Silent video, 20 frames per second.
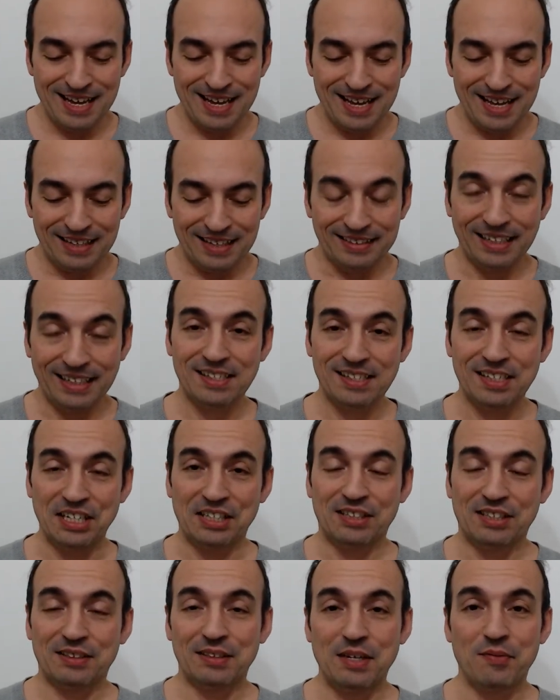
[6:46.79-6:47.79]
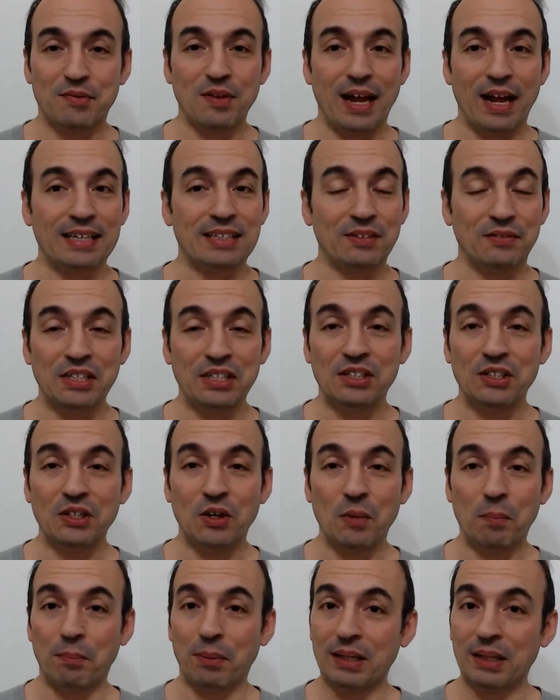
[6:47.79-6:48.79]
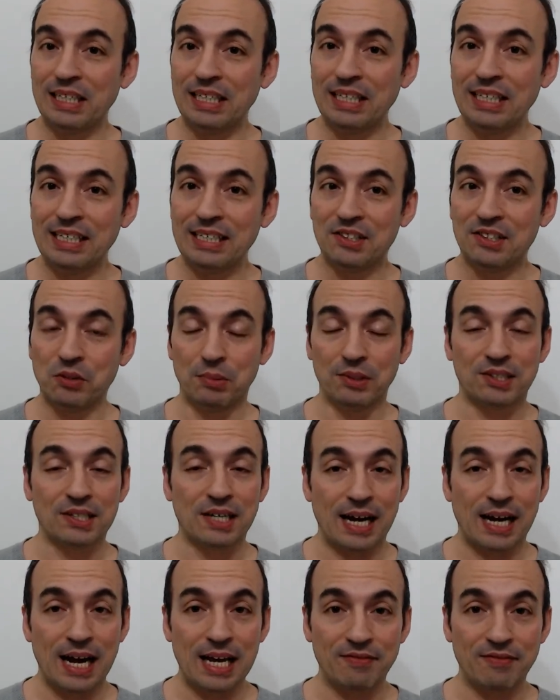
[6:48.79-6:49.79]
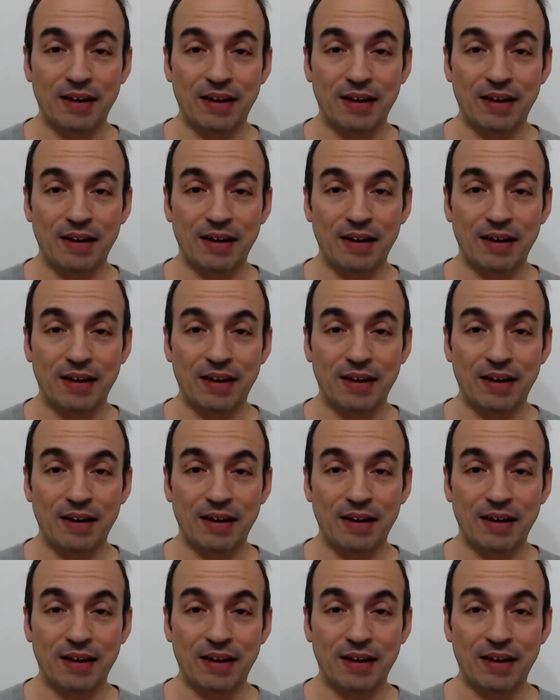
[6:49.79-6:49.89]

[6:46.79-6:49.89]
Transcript: That's it. If you like the video, please subscribe.